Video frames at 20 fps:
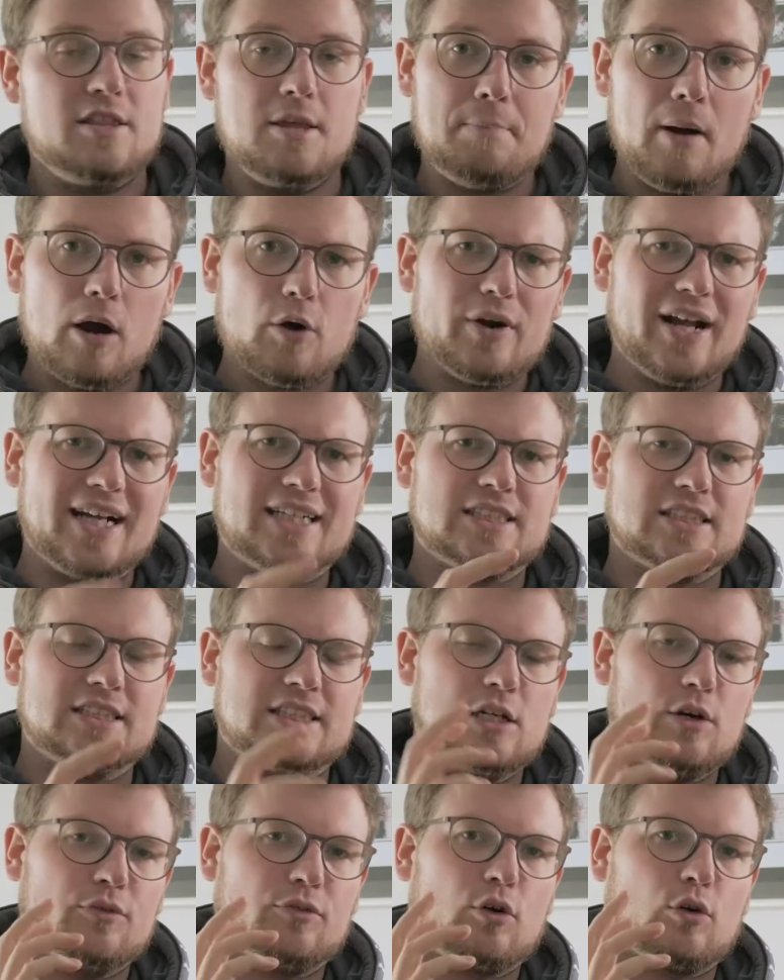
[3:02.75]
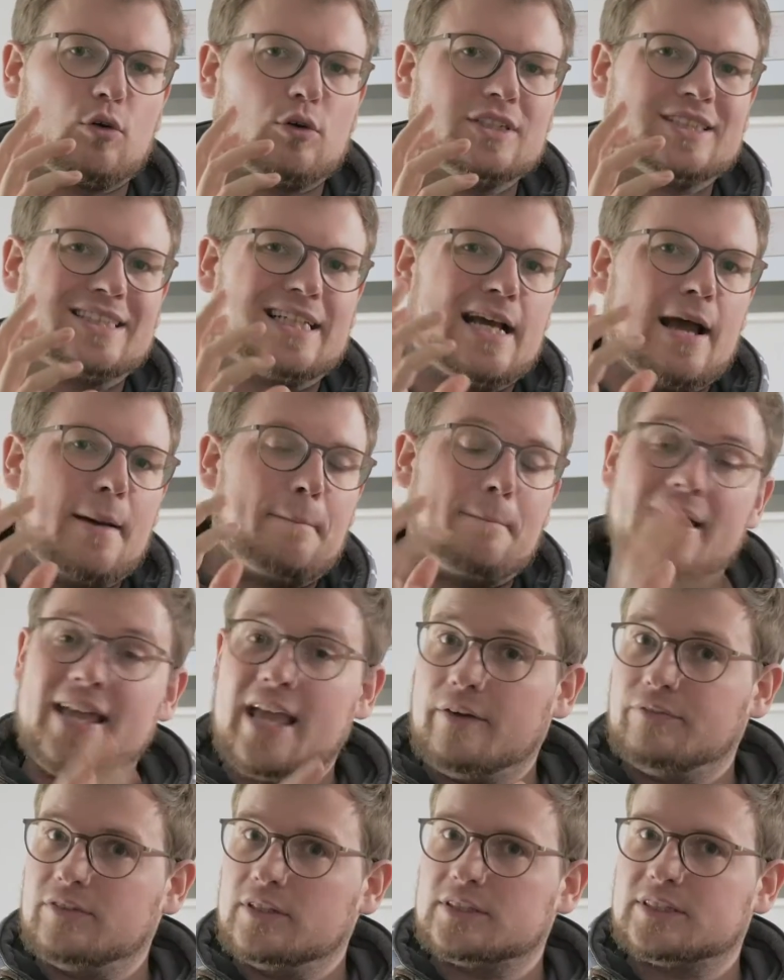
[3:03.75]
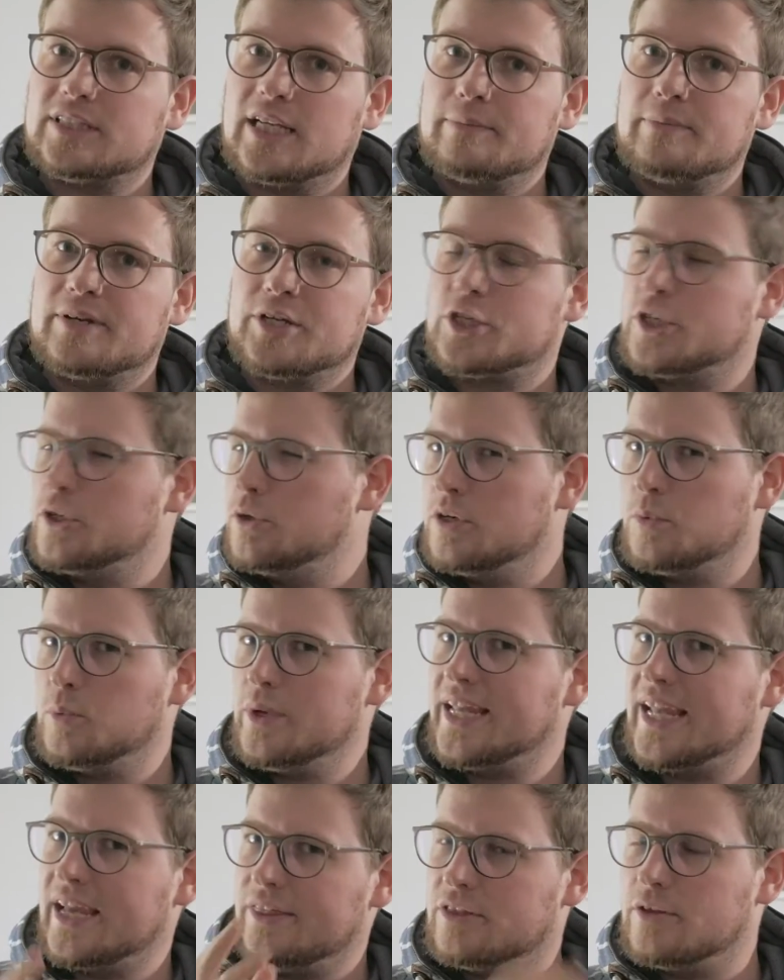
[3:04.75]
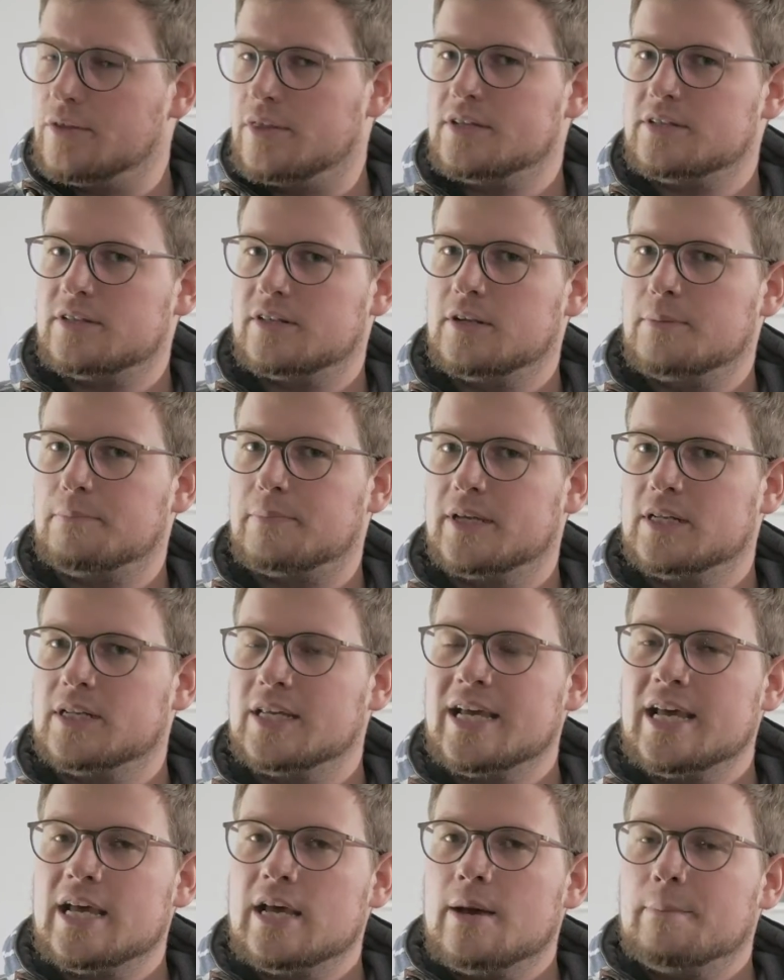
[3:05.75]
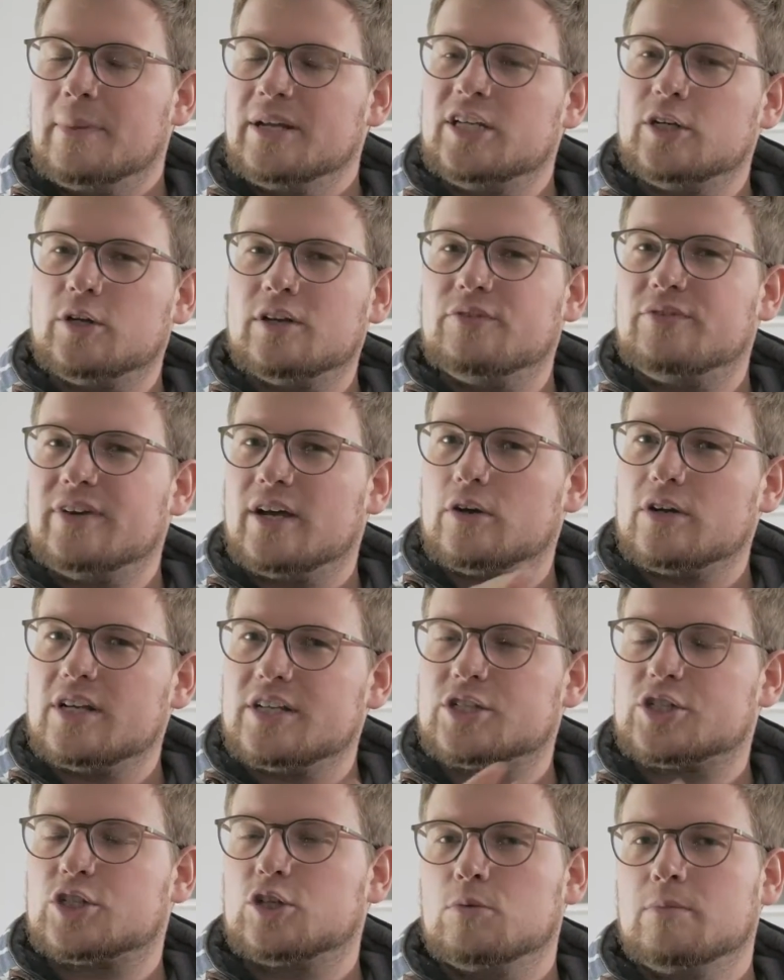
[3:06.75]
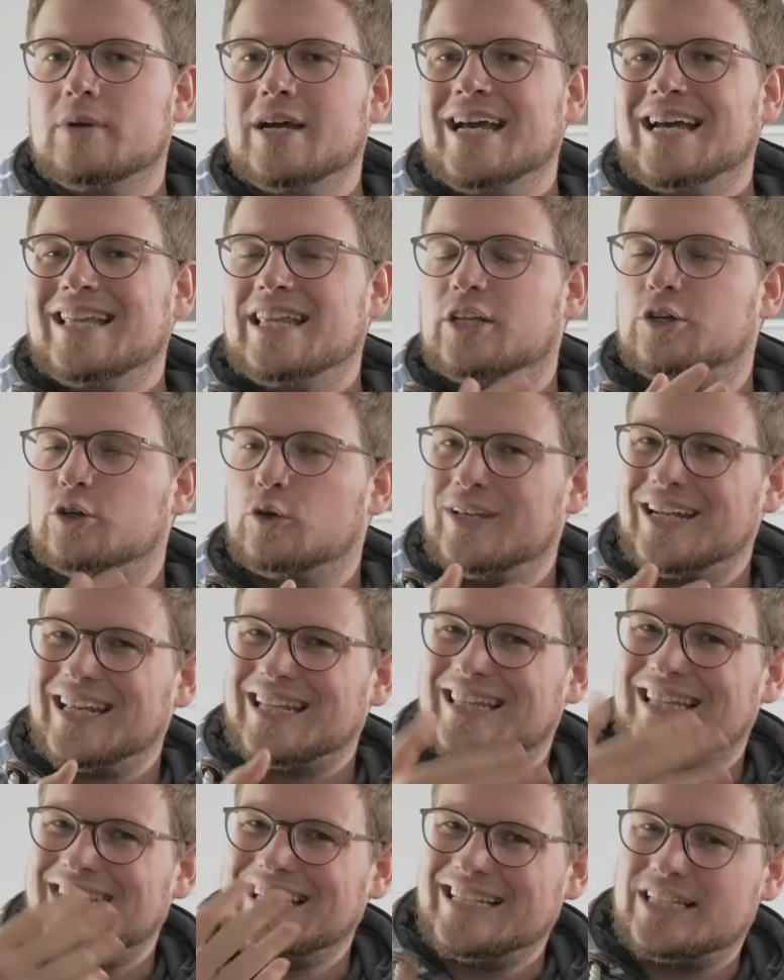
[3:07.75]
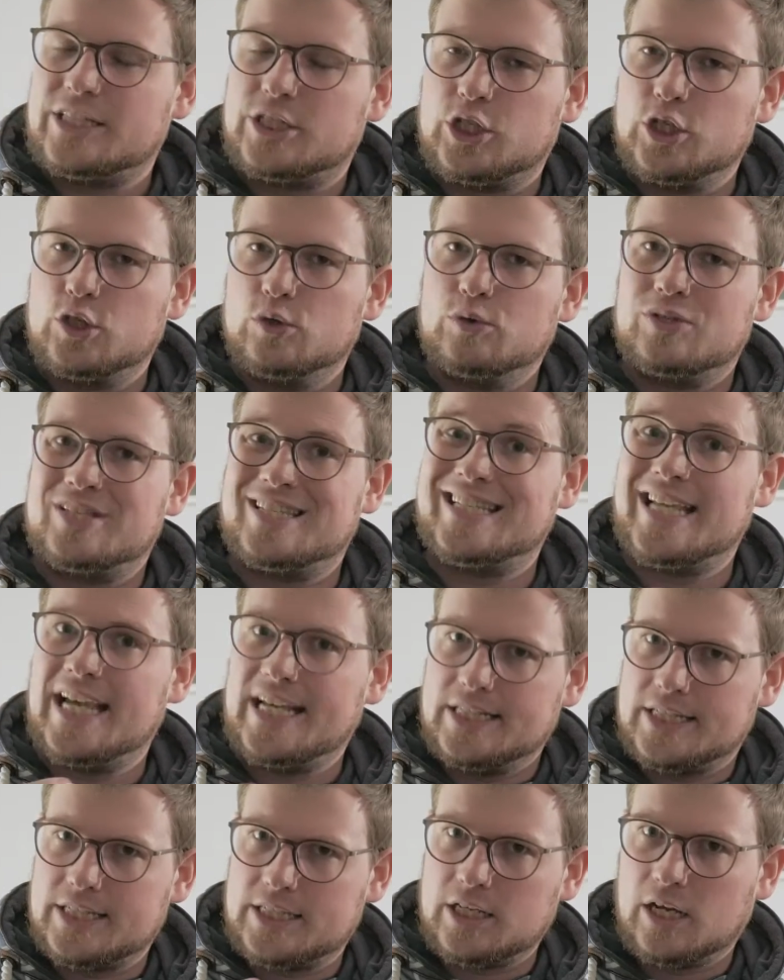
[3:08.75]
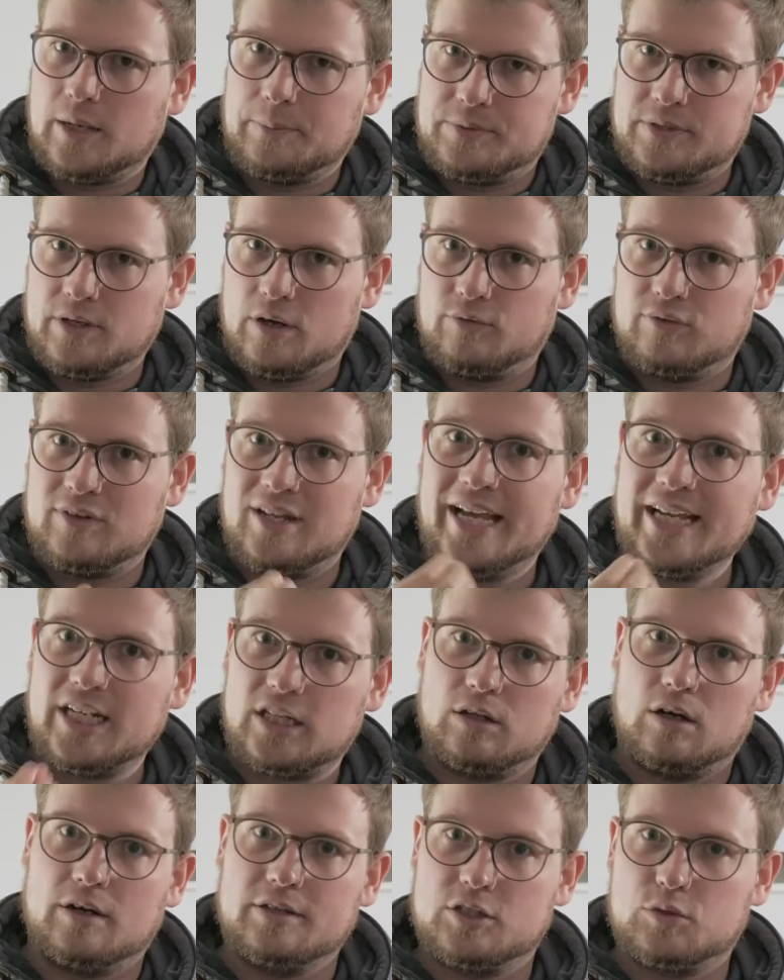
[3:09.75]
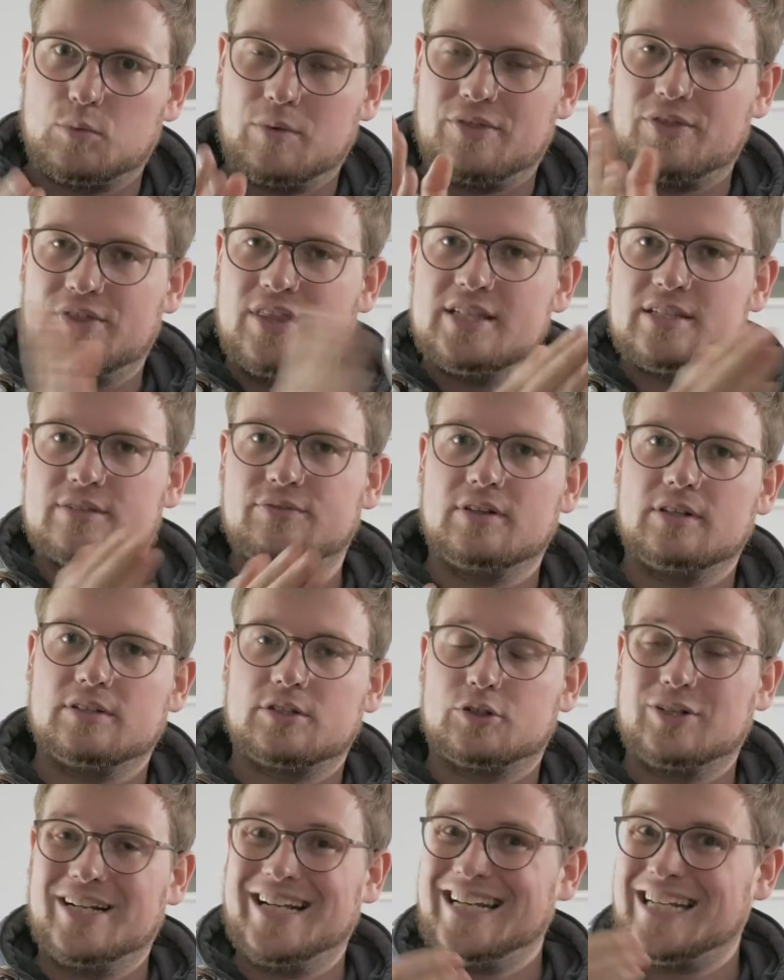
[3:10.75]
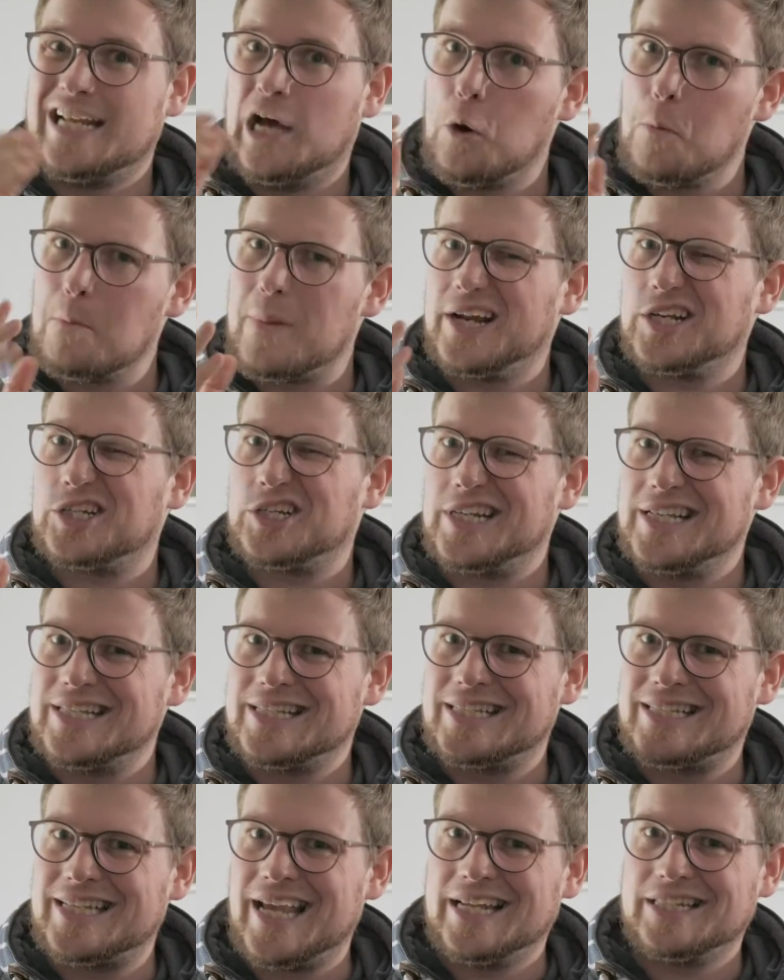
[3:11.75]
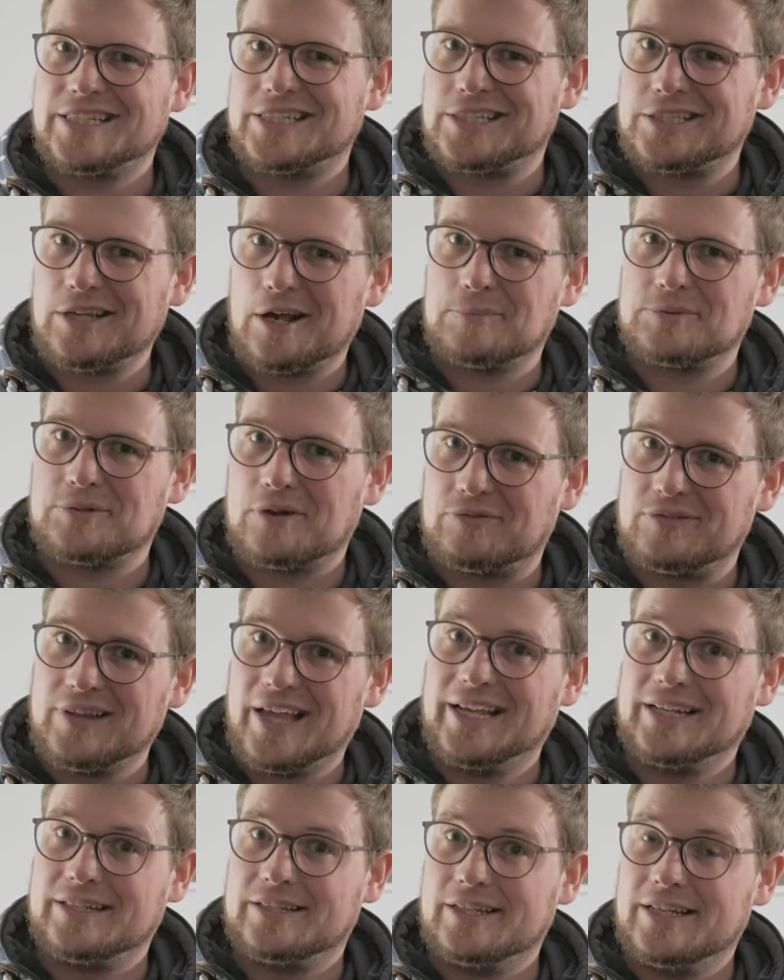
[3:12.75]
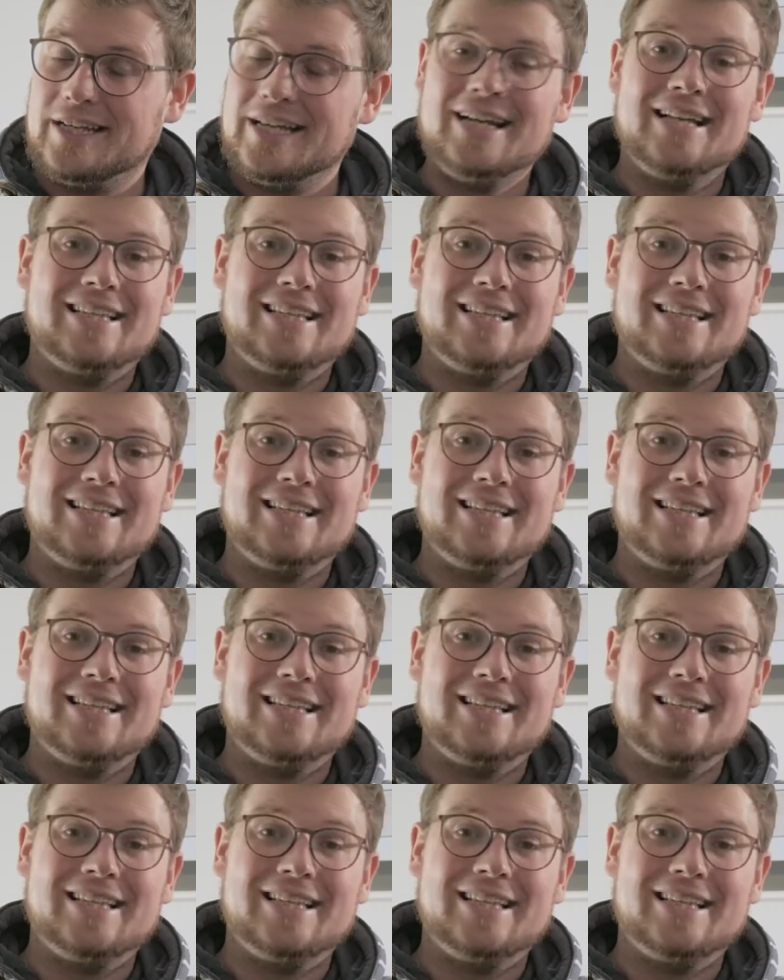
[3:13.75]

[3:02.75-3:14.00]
The PowerXND, of course, may have the same issue, and we get to this in a bit, but you can fairly assume that you can at least use 10 stops of light loss with this filter. And how much is 10 stops of light?